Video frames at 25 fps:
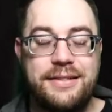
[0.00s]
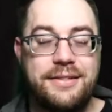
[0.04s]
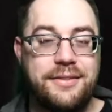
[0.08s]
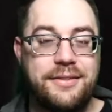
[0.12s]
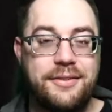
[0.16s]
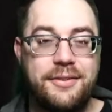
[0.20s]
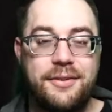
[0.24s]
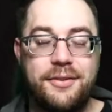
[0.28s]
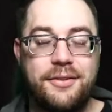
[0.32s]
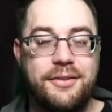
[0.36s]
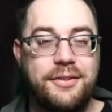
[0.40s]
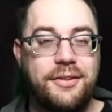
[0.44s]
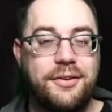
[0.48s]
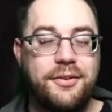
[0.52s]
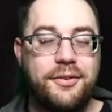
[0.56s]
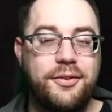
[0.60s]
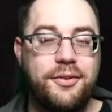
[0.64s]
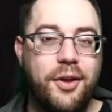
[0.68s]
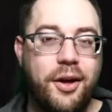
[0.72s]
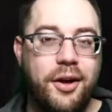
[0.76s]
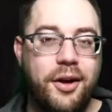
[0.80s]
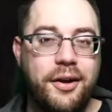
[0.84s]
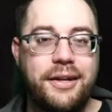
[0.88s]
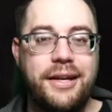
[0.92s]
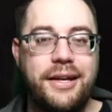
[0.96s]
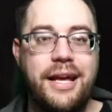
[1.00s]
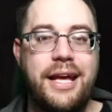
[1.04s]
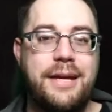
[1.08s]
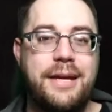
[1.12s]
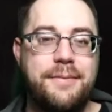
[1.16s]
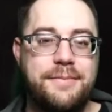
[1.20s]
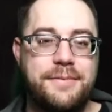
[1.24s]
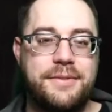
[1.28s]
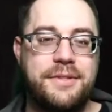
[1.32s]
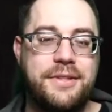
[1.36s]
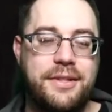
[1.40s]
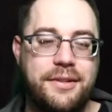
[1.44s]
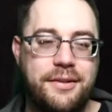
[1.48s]
They're long
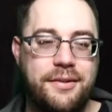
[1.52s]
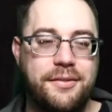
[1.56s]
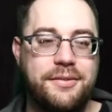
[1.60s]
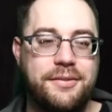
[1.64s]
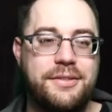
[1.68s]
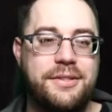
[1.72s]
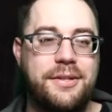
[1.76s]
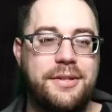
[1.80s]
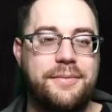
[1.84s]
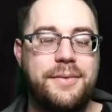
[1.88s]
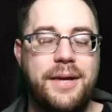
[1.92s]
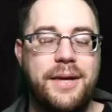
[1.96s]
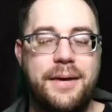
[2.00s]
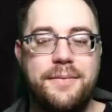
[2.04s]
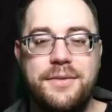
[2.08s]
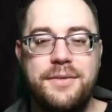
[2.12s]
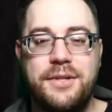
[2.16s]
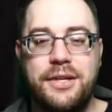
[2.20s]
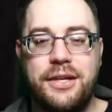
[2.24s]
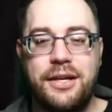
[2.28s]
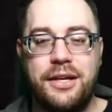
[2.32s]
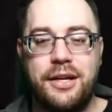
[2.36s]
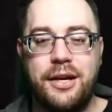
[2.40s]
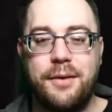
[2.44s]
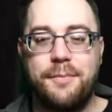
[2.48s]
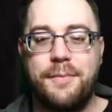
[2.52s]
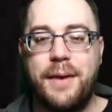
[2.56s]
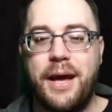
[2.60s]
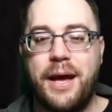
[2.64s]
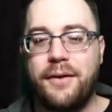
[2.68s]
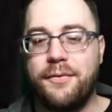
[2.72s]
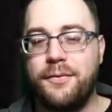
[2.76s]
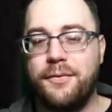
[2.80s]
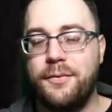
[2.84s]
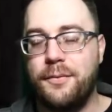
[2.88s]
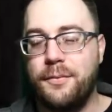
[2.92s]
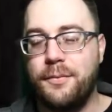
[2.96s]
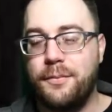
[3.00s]
games, you know, sometimes you can come back
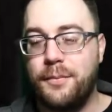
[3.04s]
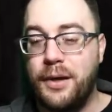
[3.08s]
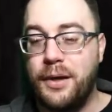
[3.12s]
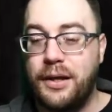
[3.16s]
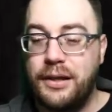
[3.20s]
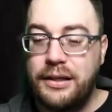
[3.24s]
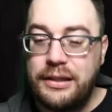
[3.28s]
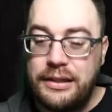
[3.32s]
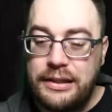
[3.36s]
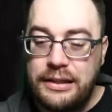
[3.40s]
from them, but